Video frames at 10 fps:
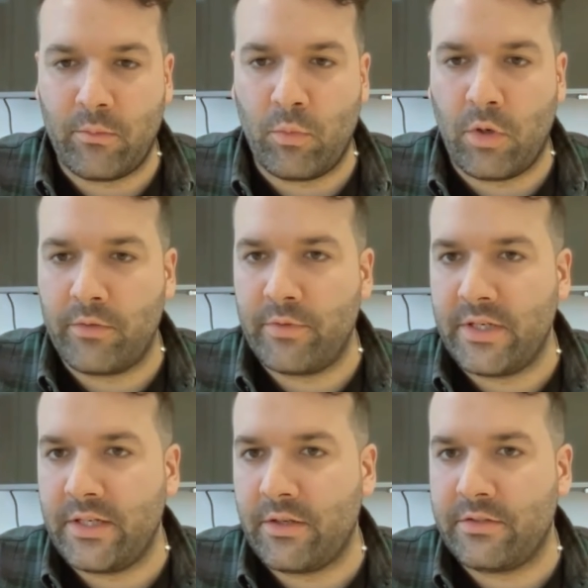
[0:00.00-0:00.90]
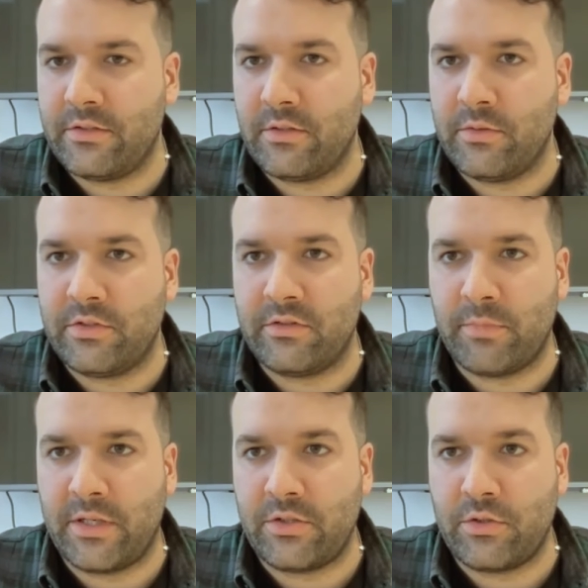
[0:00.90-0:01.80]
What I'd really like to do is just
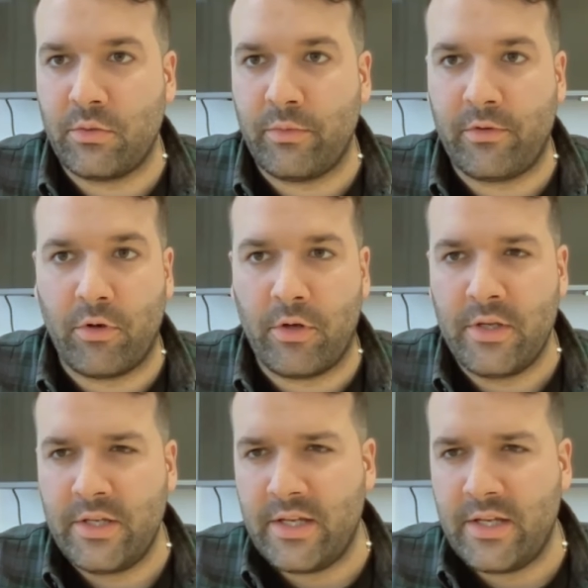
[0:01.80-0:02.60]
make sure we've got